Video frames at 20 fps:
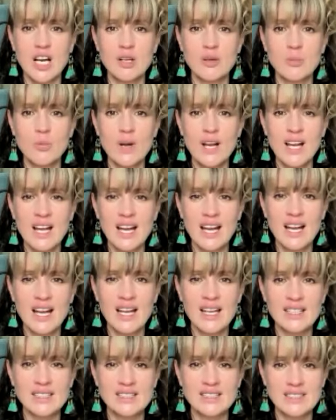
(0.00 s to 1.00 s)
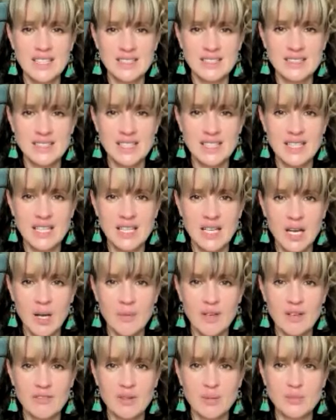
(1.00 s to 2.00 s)
And where is that seeking
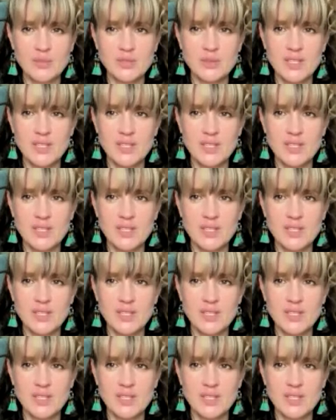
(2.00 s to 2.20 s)
coming from?